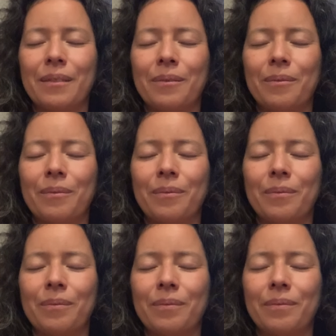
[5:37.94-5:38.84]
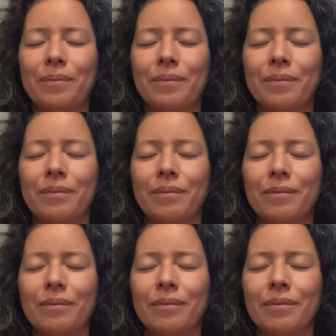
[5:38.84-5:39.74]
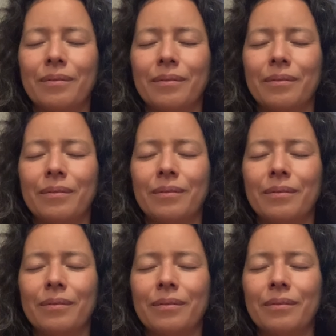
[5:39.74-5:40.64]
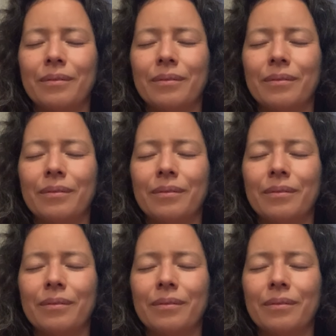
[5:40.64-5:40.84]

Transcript: Nobody speaks.